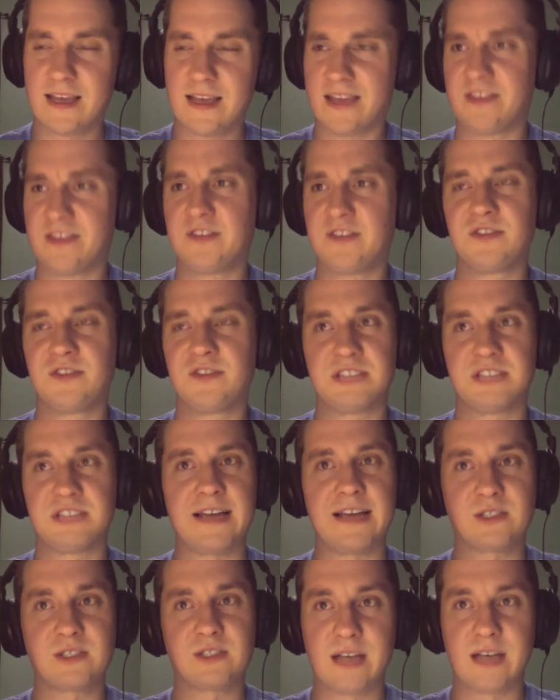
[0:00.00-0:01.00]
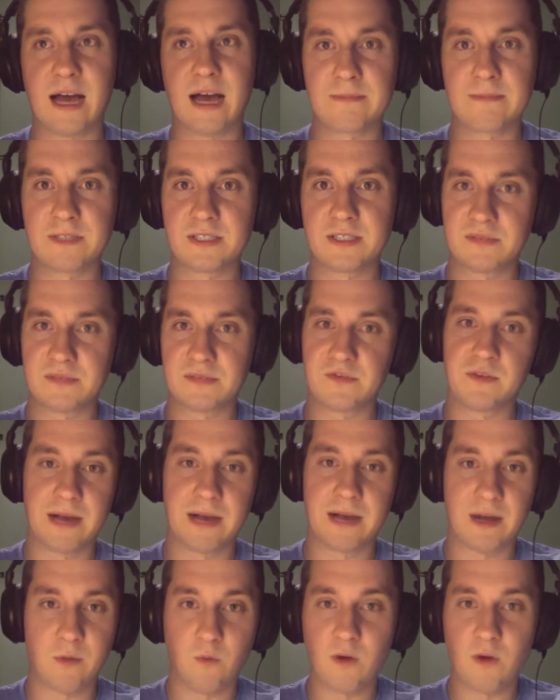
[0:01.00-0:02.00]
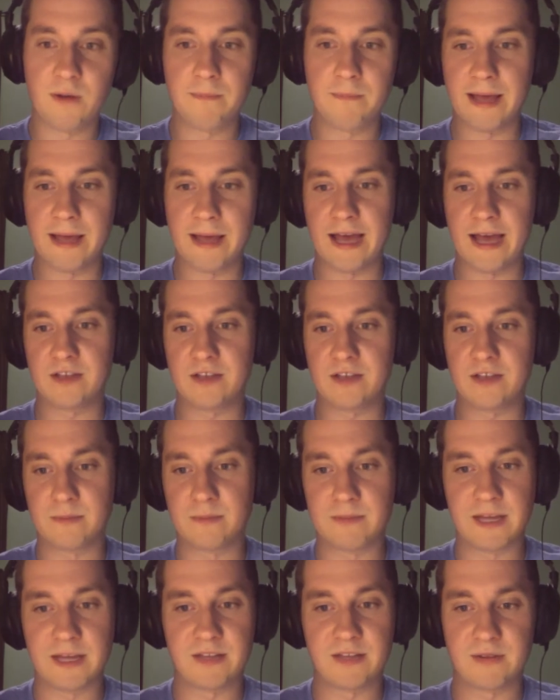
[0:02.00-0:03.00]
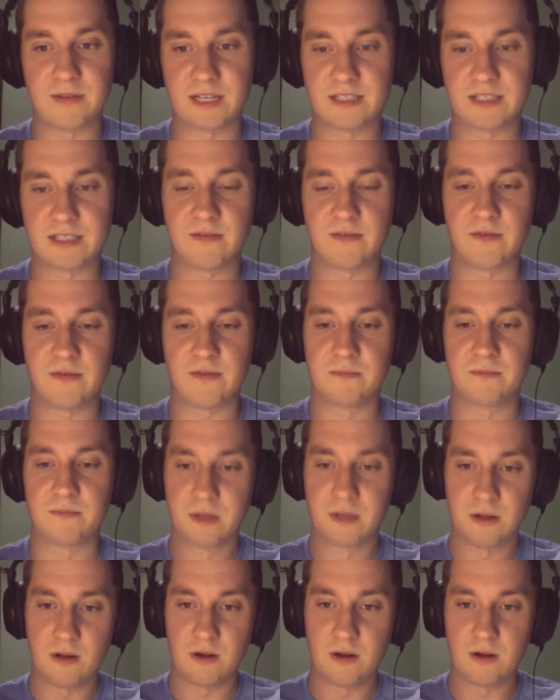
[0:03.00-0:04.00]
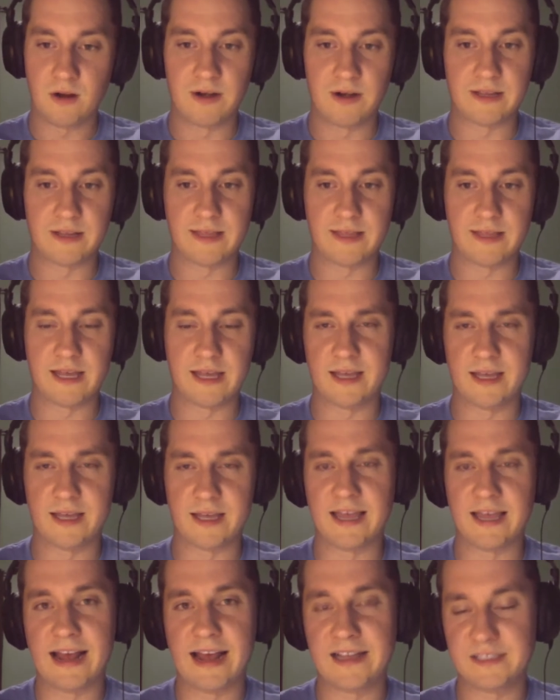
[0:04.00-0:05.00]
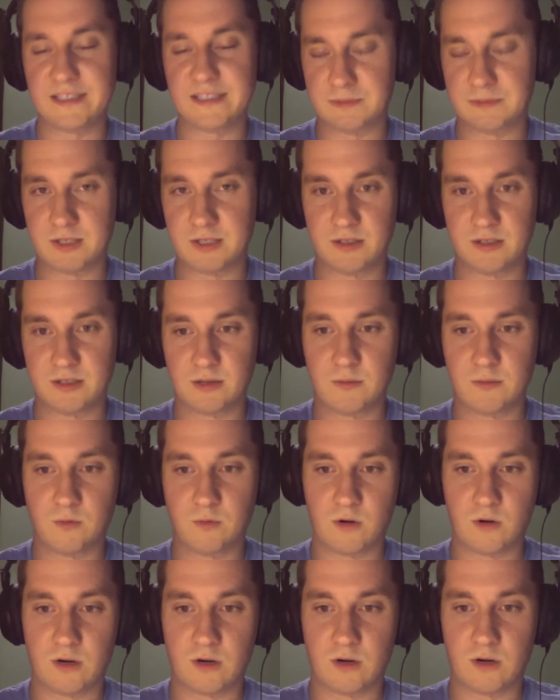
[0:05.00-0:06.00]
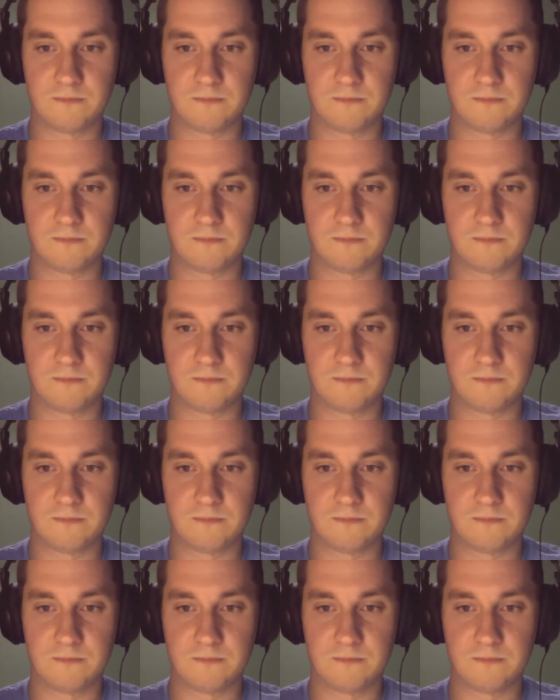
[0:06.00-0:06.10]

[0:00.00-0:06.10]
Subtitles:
And then there's actually options if you buy 1 pack, you can buy the rest of them or anything. And that adds up to a little more